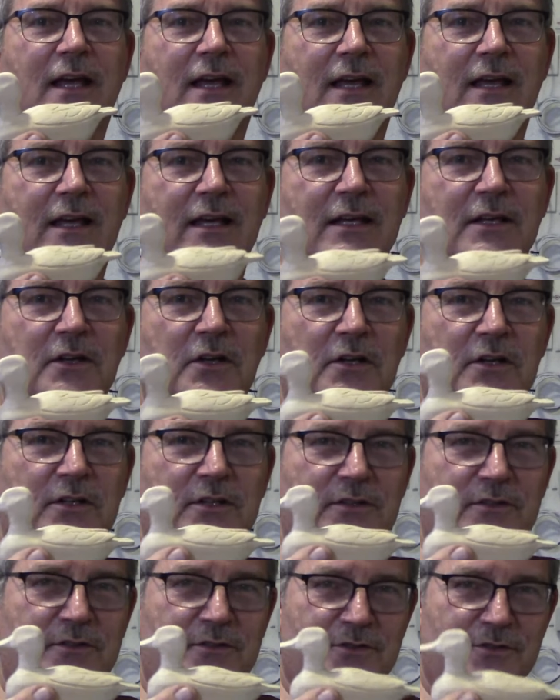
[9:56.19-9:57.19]
and
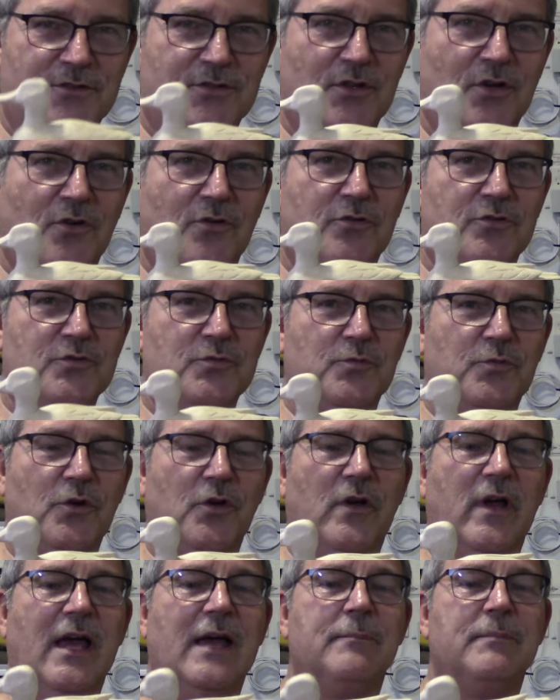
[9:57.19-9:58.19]
uh, so I was
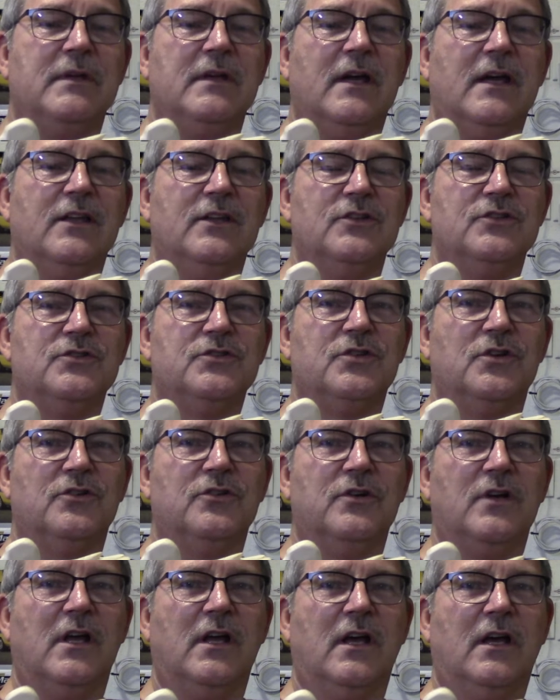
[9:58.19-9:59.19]
real happy how this
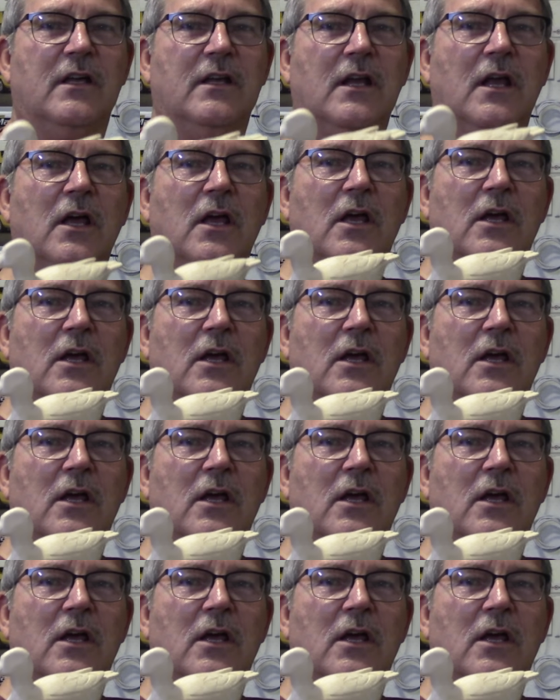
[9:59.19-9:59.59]
turned out.